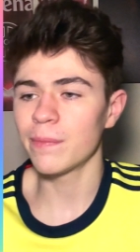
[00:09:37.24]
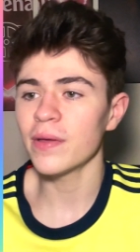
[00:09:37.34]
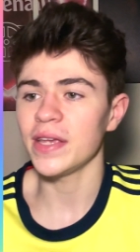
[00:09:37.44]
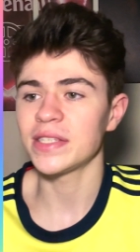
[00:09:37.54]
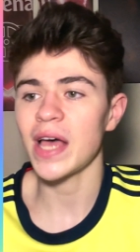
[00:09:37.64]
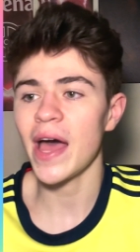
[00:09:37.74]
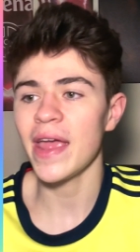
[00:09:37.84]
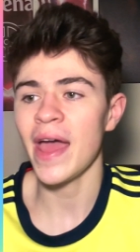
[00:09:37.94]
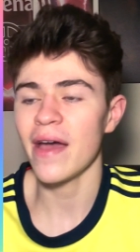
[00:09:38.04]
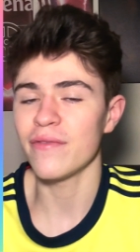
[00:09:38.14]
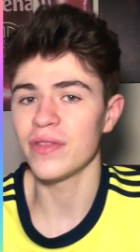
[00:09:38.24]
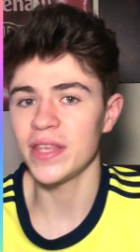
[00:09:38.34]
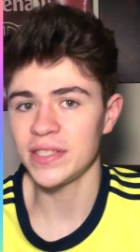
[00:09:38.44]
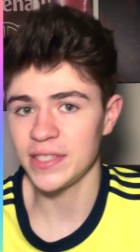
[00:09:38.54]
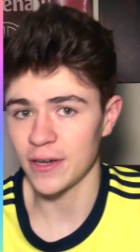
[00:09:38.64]
place, I have
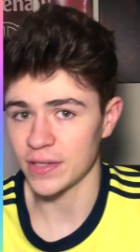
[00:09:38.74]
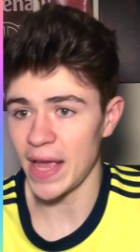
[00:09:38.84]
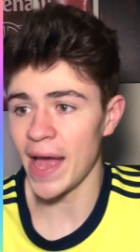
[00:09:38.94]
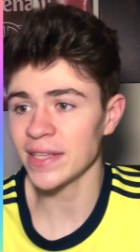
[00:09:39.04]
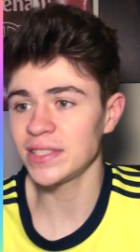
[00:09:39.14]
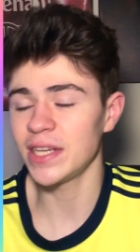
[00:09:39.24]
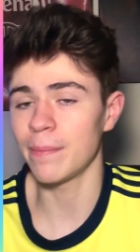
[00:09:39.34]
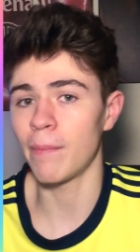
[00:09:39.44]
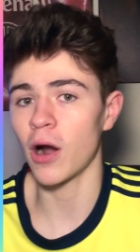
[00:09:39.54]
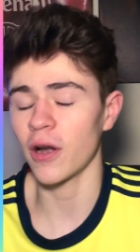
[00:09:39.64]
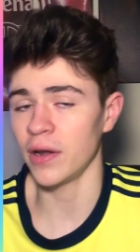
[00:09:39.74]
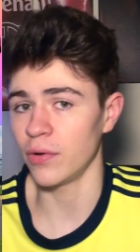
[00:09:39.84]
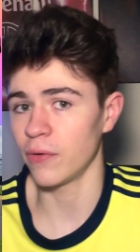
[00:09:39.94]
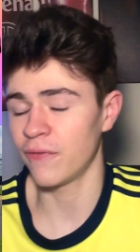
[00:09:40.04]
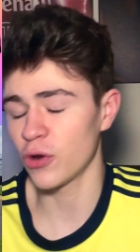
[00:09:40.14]
this year's Aston Martin.
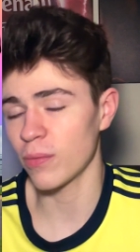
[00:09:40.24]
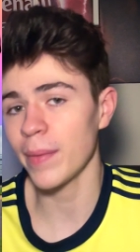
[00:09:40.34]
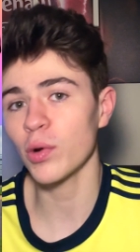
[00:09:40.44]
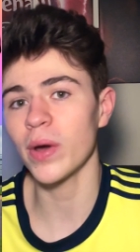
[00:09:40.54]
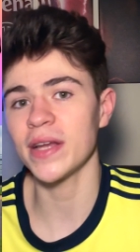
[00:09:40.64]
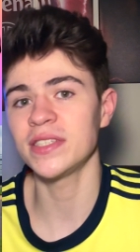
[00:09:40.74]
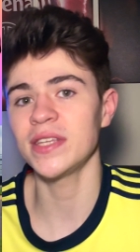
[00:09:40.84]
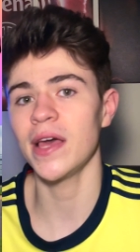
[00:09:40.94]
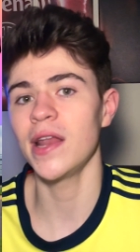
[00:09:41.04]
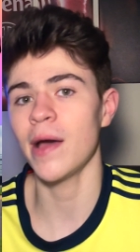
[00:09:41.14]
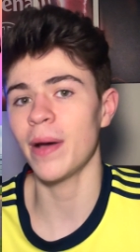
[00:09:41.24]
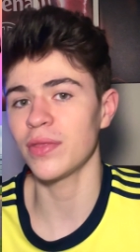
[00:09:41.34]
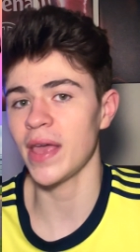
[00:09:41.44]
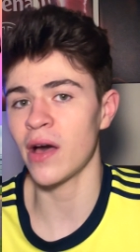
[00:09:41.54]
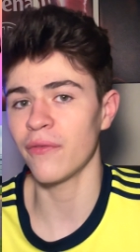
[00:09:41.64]
If you remember what I said about
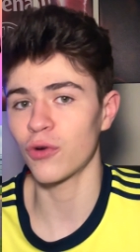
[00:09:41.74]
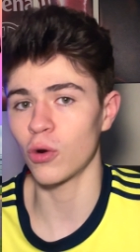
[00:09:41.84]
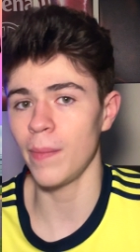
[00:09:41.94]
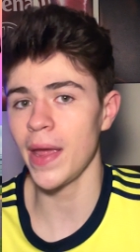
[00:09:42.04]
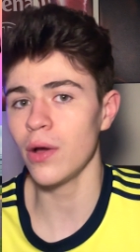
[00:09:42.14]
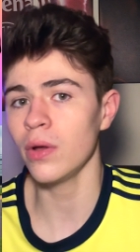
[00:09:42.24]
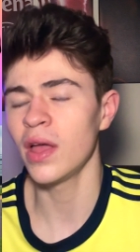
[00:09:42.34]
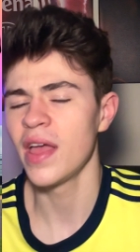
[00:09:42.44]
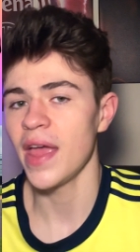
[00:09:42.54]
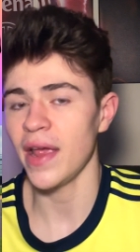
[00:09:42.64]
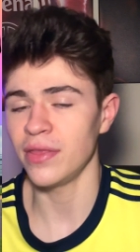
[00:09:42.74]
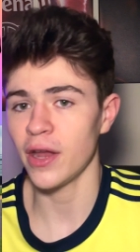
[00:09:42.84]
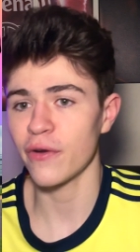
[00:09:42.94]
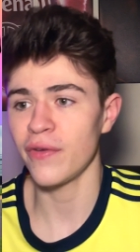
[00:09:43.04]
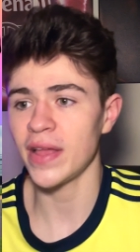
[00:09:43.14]
the Alfa Romeo and
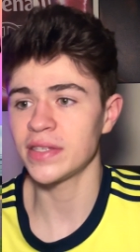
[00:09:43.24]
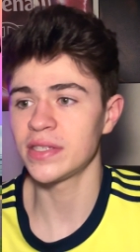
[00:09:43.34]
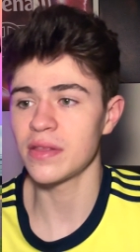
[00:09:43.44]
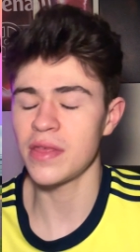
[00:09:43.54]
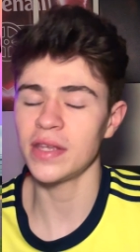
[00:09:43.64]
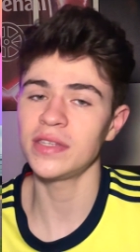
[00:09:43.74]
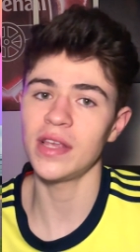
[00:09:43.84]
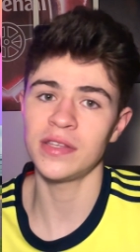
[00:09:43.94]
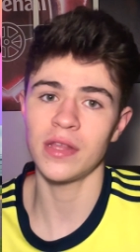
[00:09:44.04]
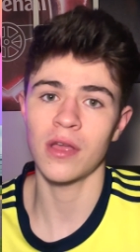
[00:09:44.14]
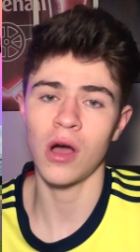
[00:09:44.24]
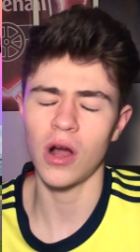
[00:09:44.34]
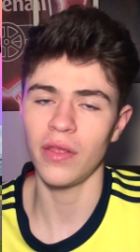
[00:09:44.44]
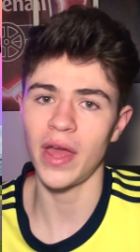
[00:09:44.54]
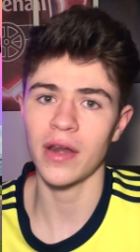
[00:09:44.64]
their vents, this is the
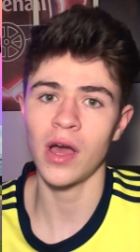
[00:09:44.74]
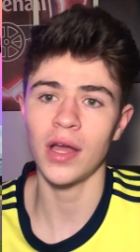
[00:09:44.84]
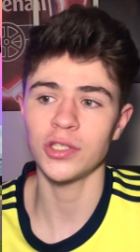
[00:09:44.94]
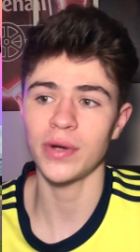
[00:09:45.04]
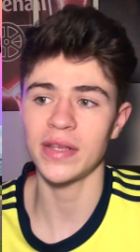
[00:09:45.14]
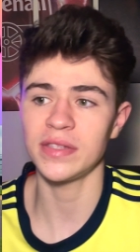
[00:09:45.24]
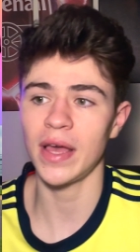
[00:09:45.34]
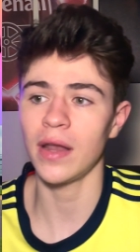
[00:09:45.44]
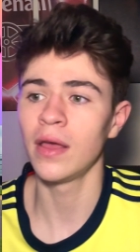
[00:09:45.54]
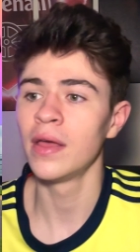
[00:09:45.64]
car that contrasts that.